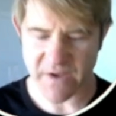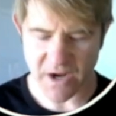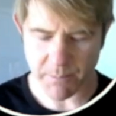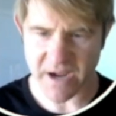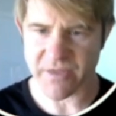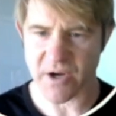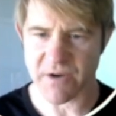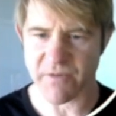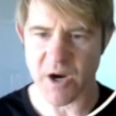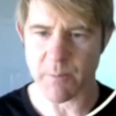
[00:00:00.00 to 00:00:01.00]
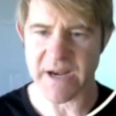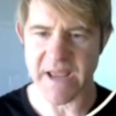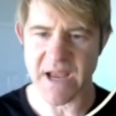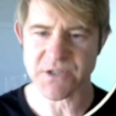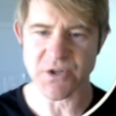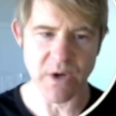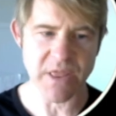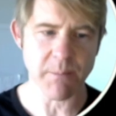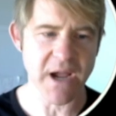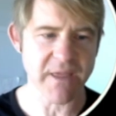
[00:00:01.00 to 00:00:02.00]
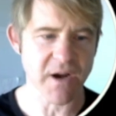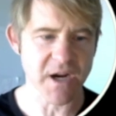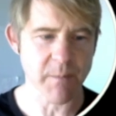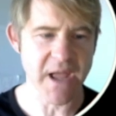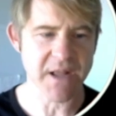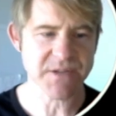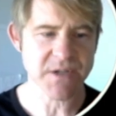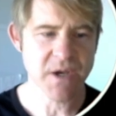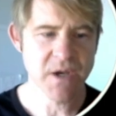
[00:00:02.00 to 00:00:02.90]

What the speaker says: our Python environment again to run the Python commands.